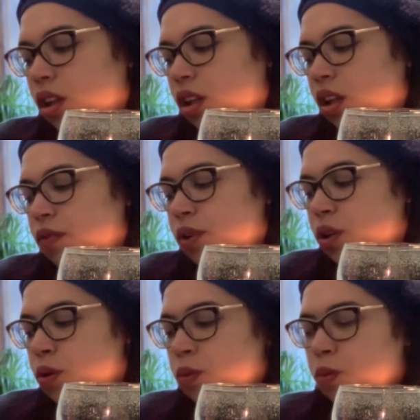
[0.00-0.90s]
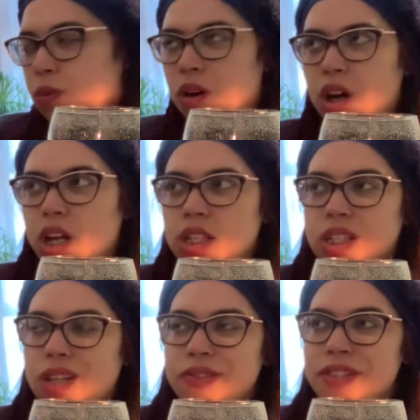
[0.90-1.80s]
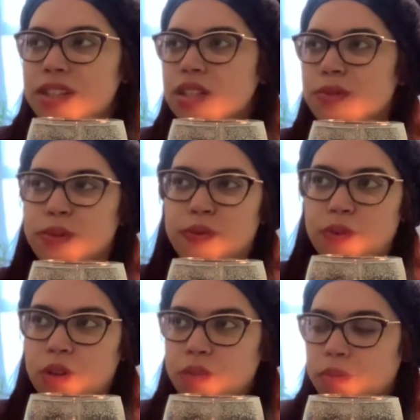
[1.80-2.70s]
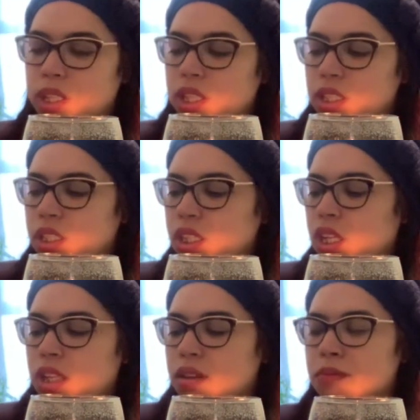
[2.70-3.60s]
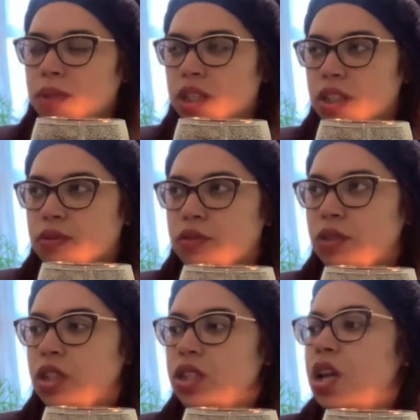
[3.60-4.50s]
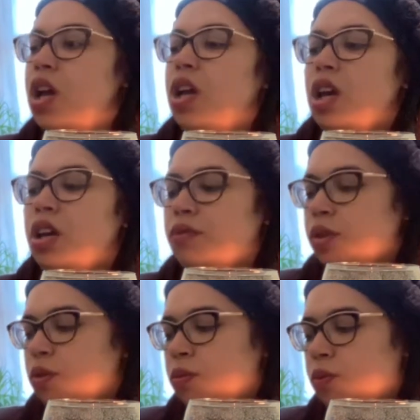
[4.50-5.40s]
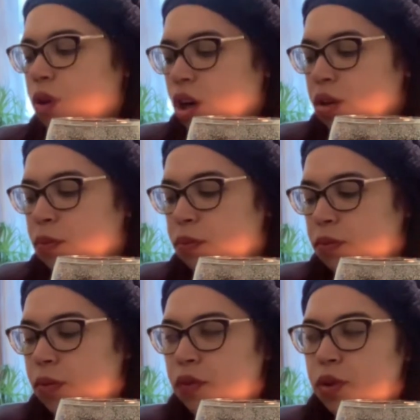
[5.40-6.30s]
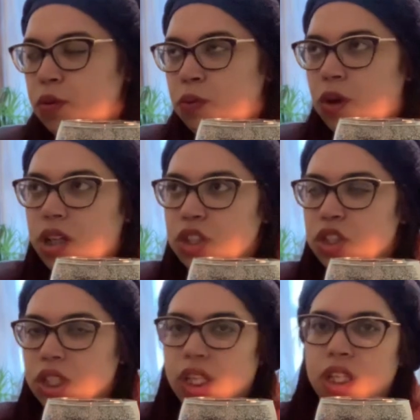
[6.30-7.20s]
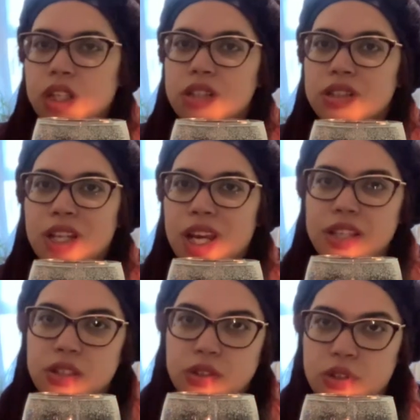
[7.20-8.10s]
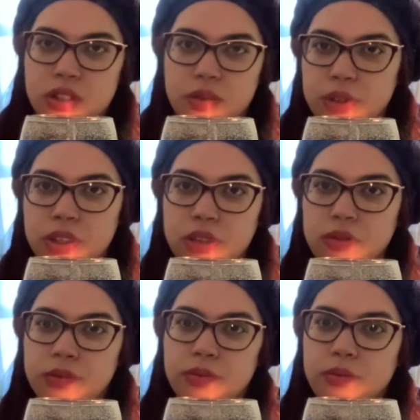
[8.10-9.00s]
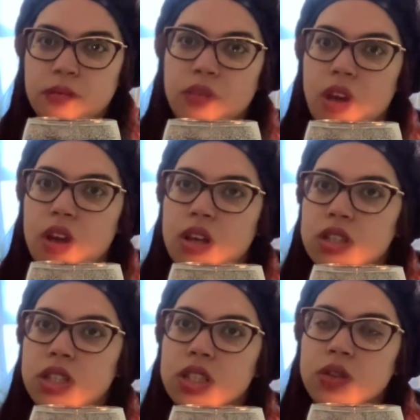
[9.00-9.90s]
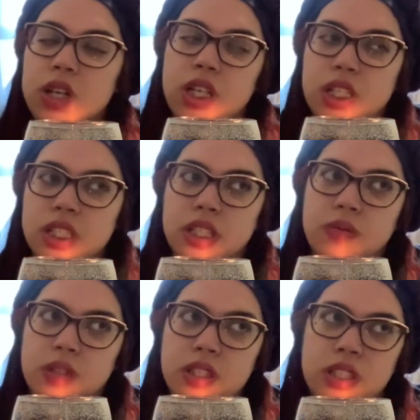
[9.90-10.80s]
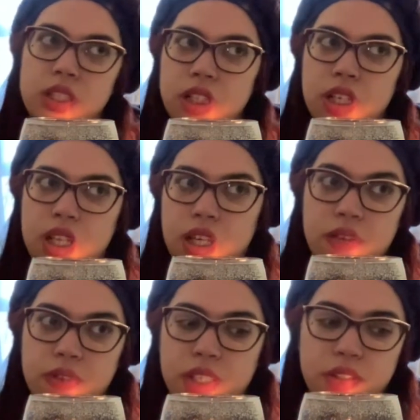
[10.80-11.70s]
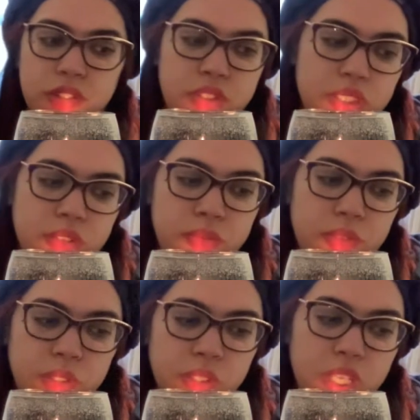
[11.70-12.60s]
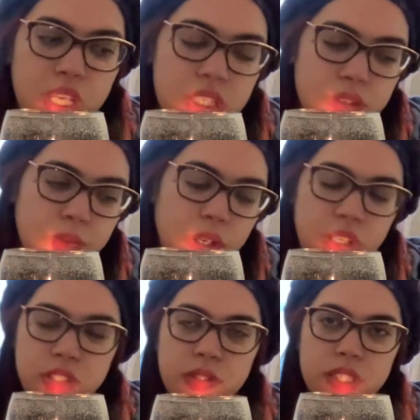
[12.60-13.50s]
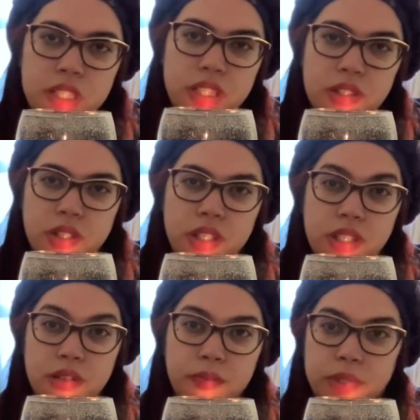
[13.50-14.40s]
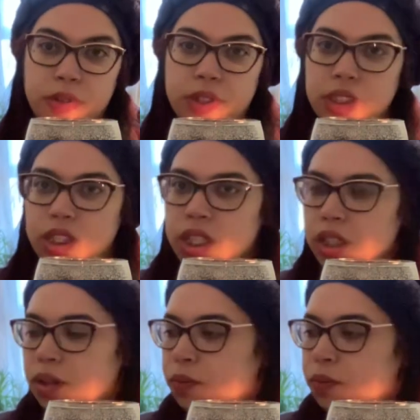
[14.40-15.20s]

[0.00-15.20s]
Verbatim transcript: if you want and i've said this before in plenty like in many different meetings if you want if you want change it has to start with you so let's go ahead and let's see what is in the love energy for you guys we are using the dark mirror deck